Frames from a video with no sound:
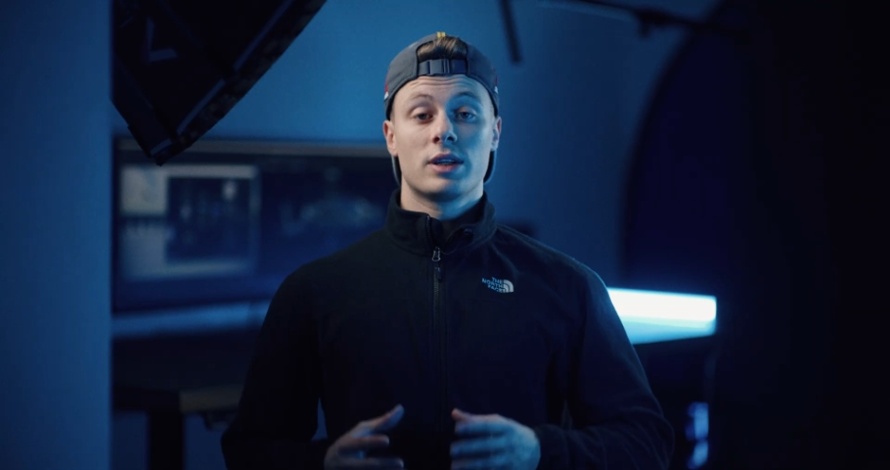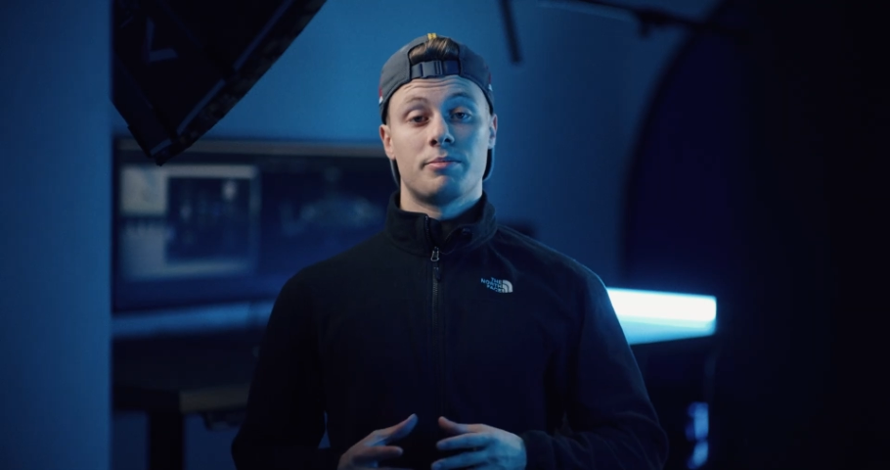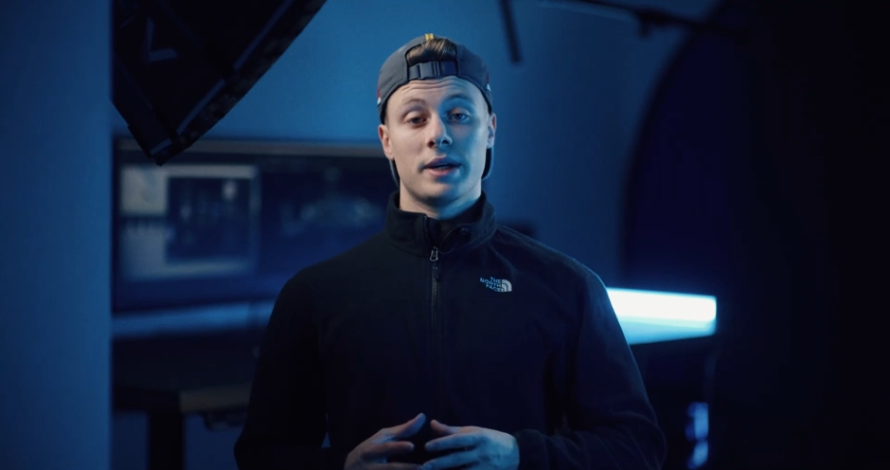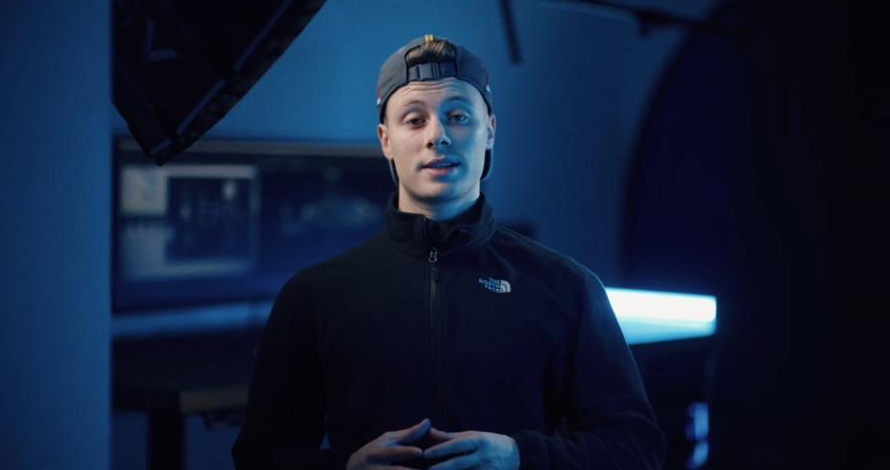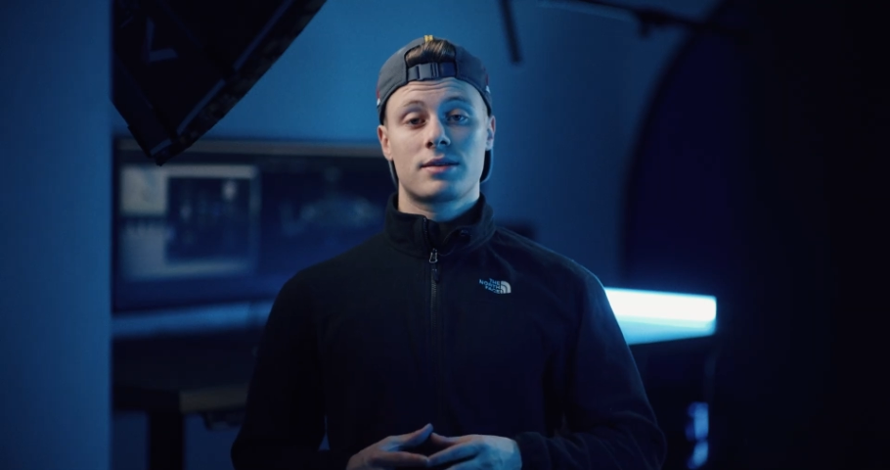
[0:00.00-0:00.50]
it's
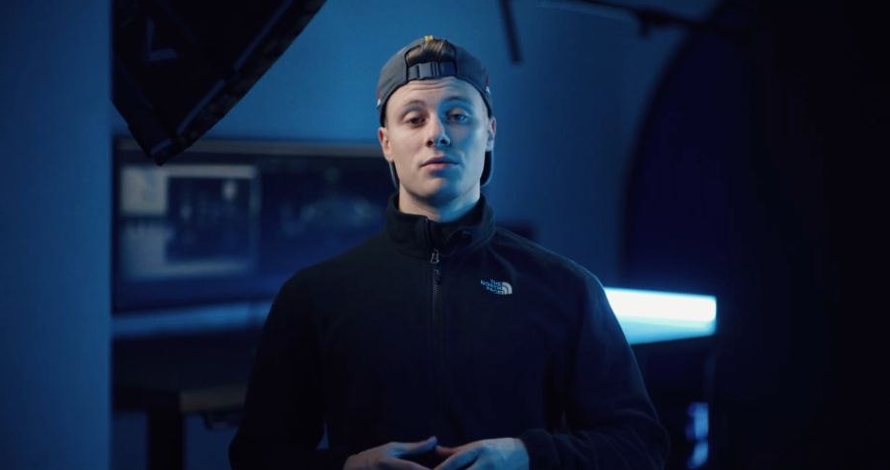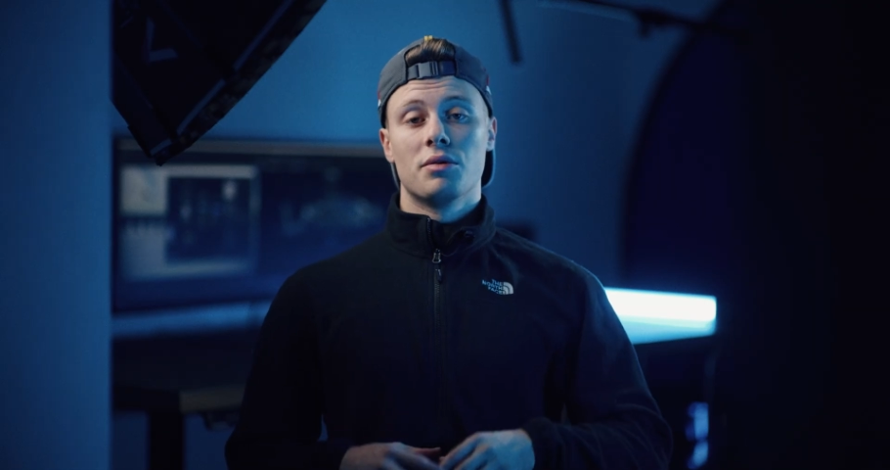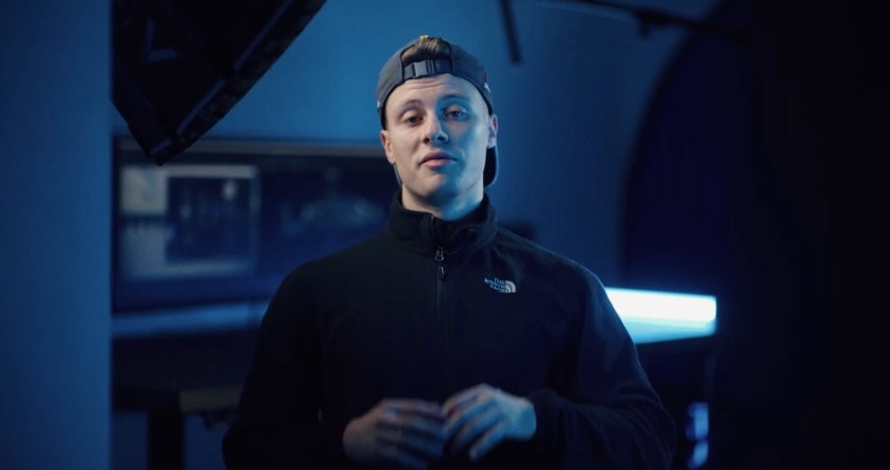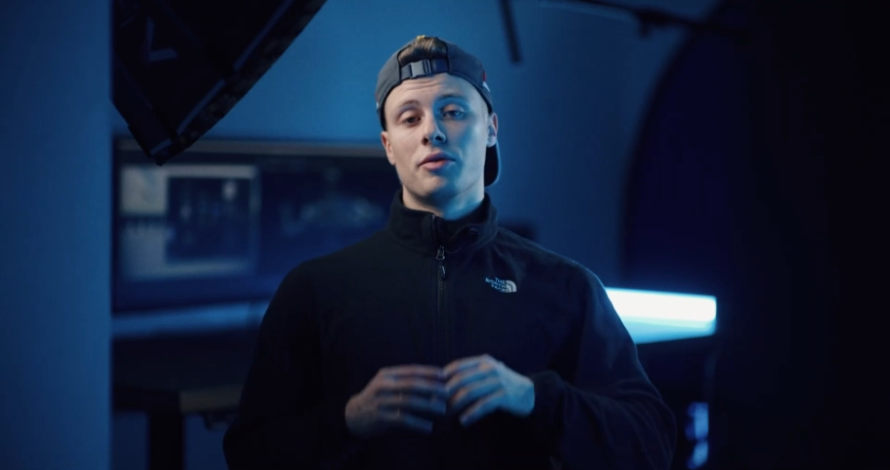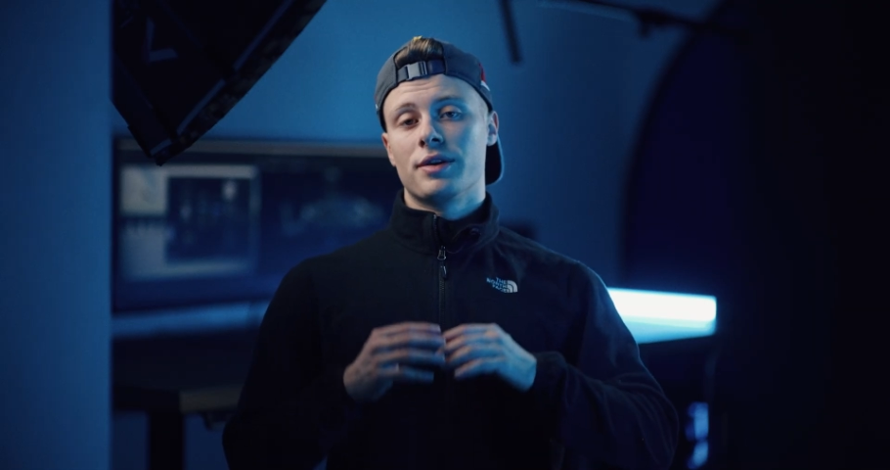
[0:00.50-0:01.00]
best to
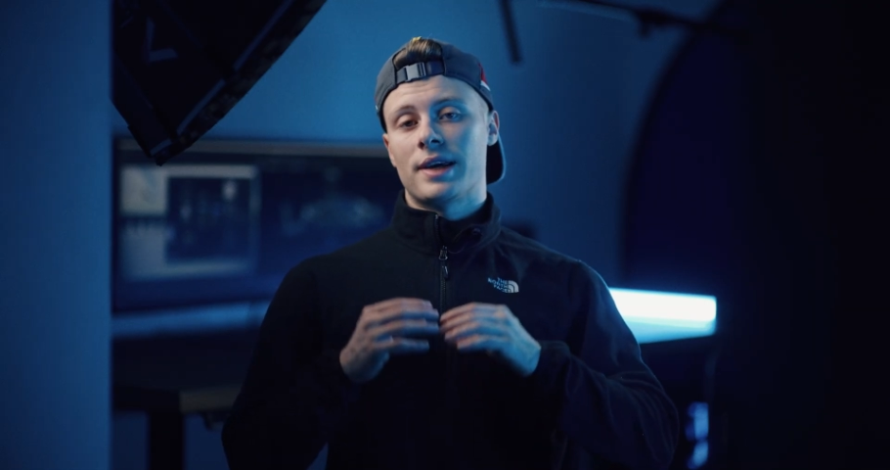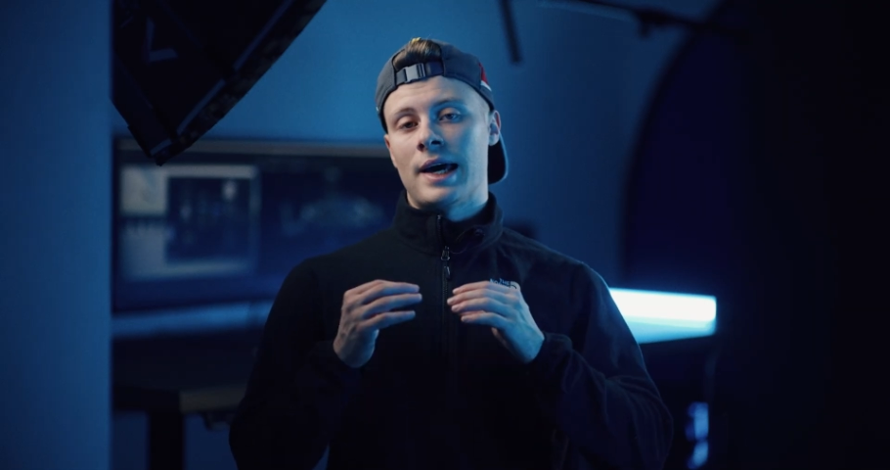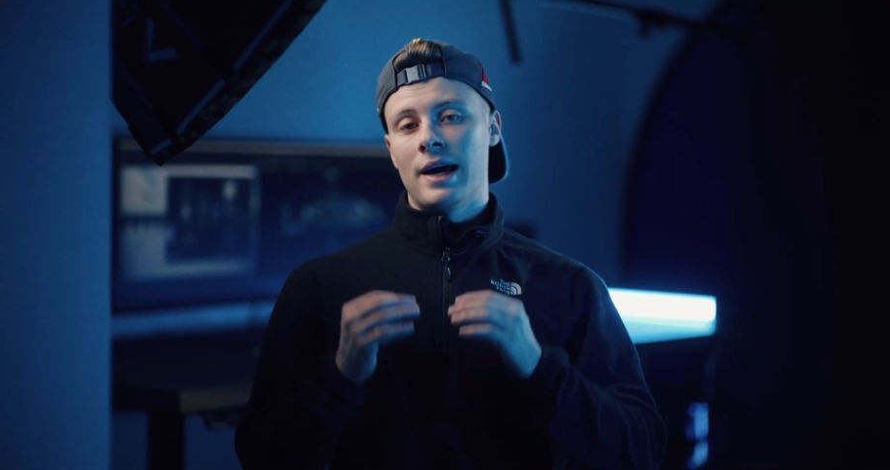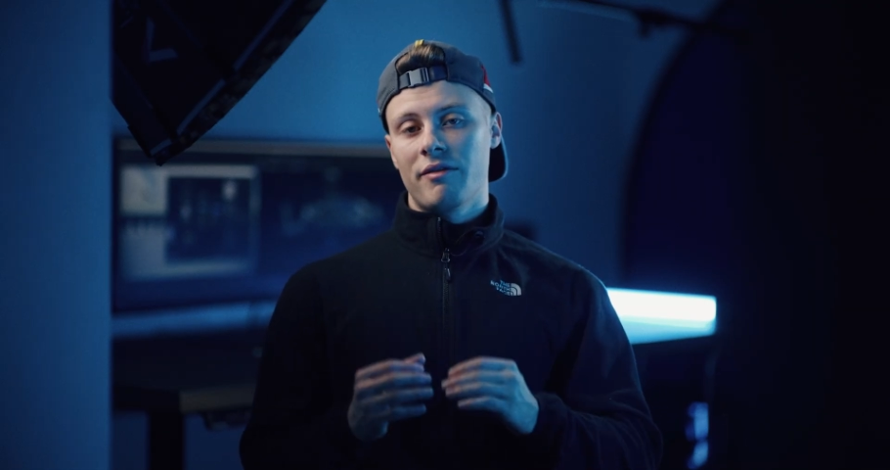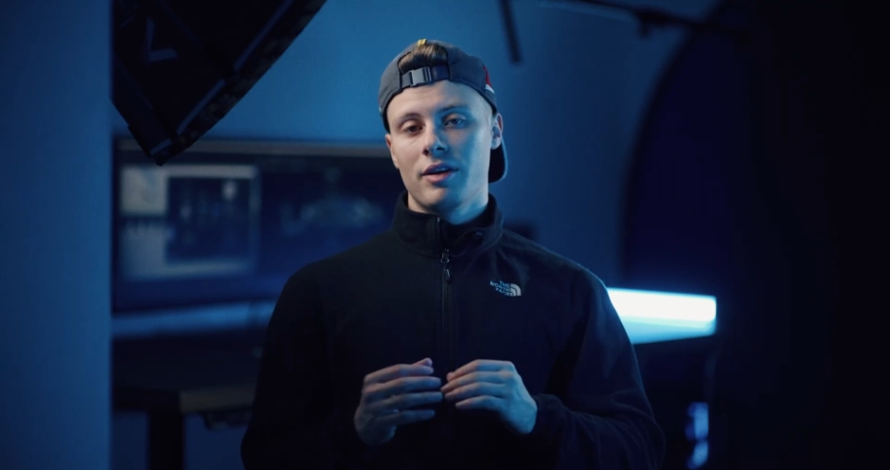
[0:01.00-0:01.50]
avoid
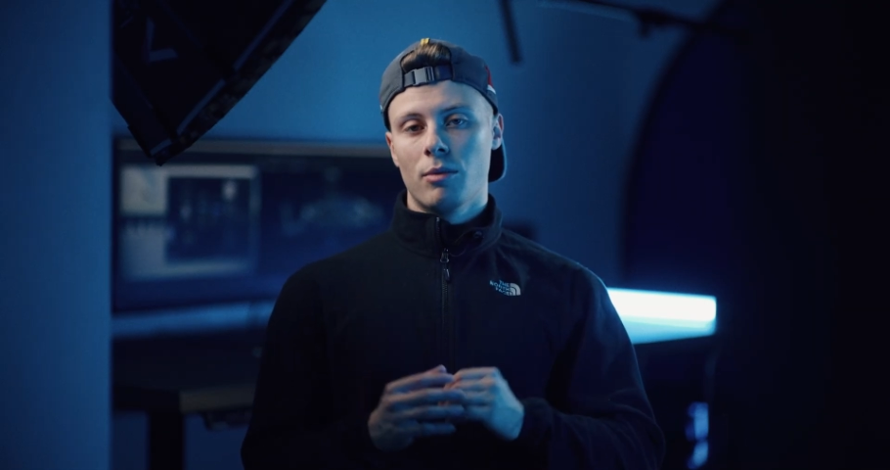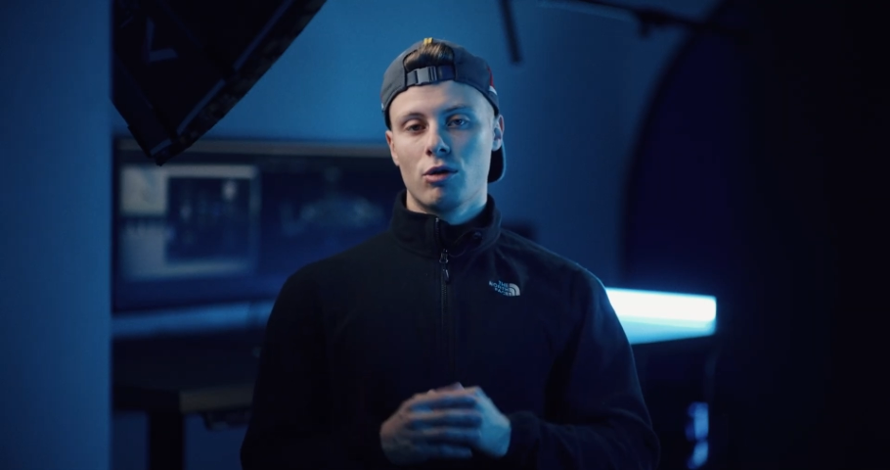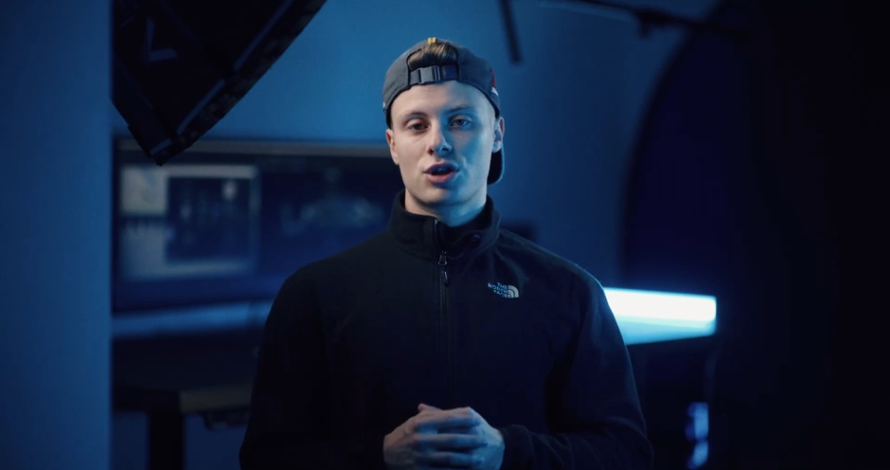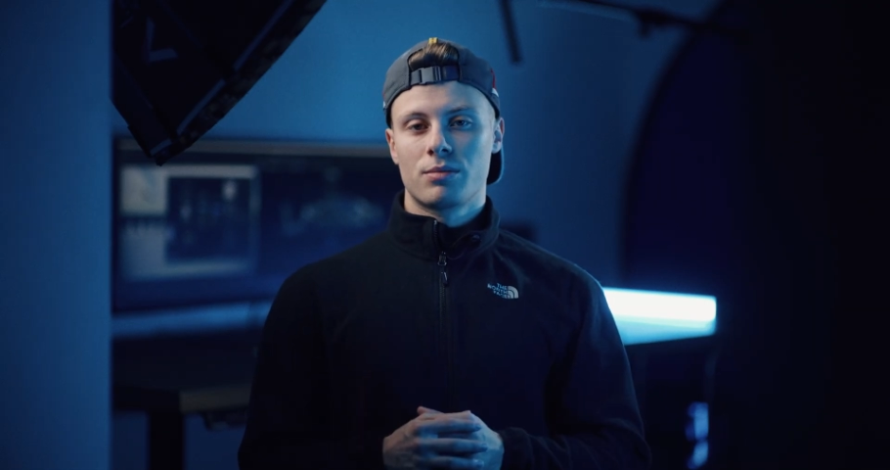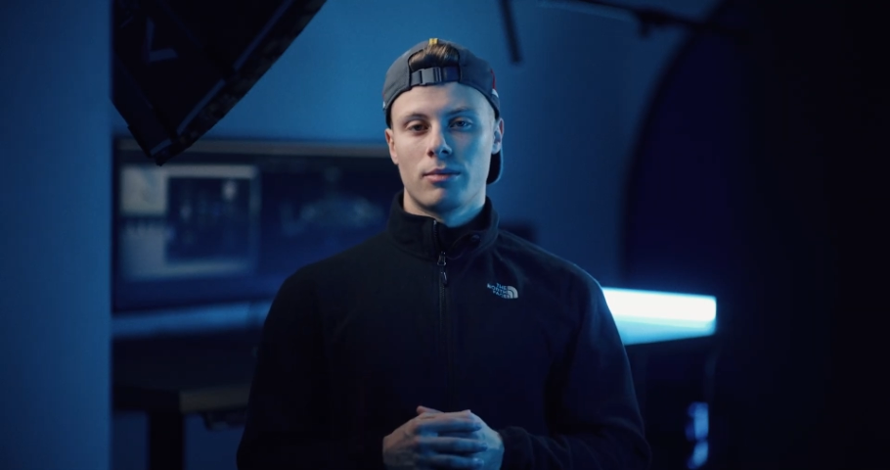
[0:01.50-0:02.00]
heavy
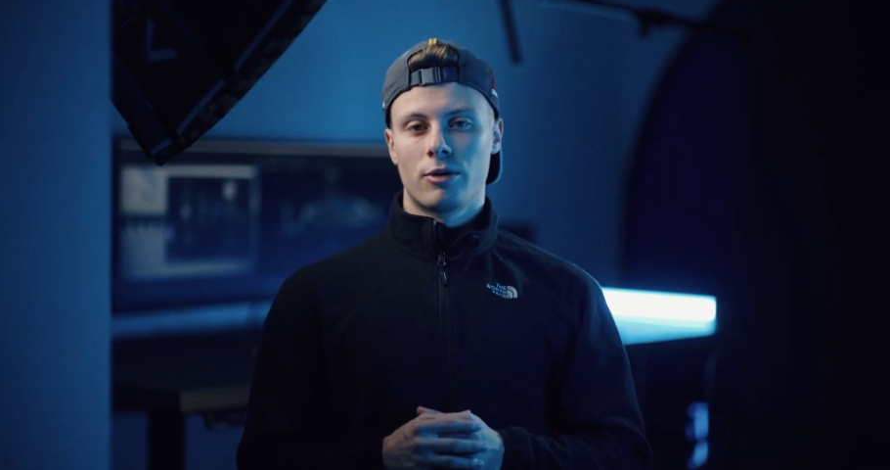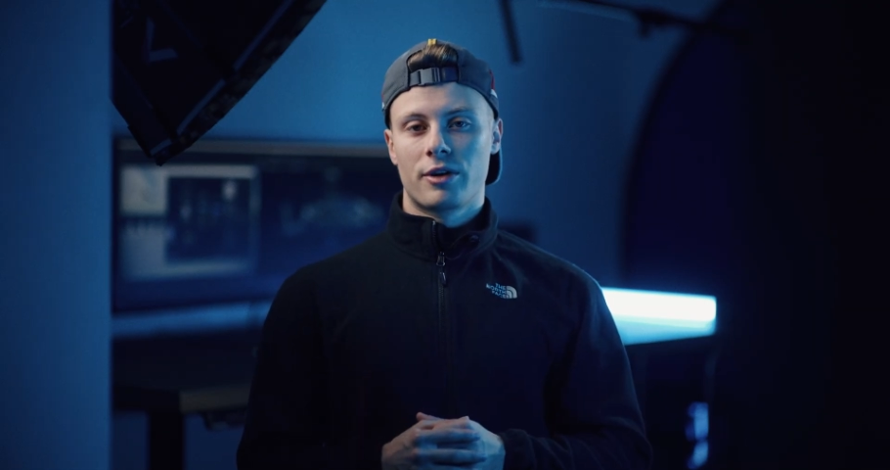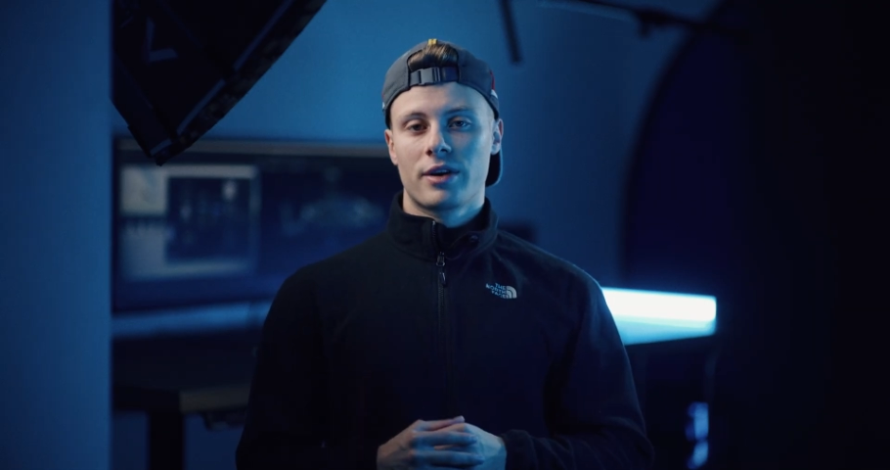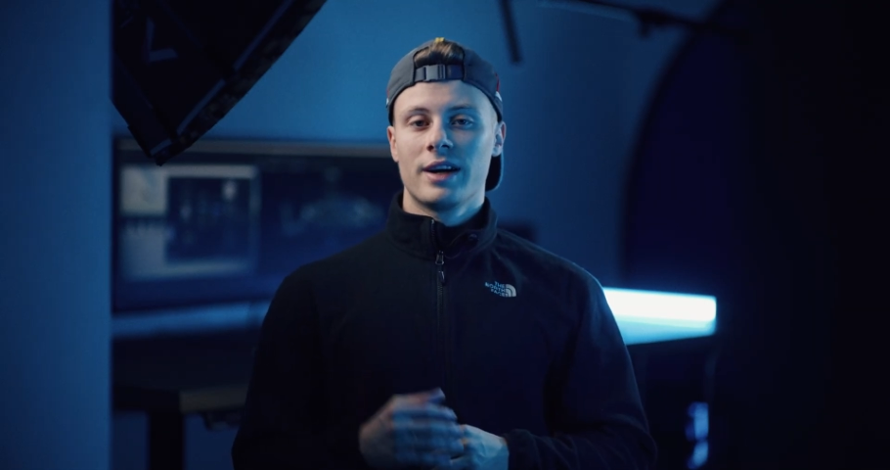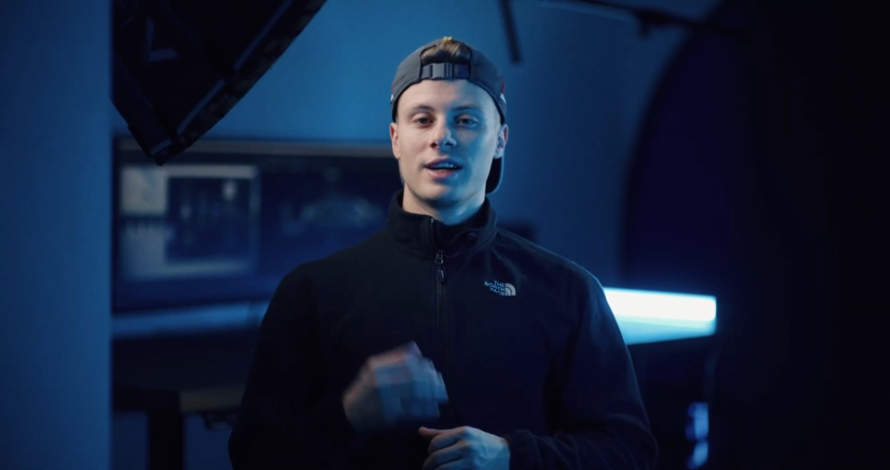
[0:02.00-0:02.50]
motion blur,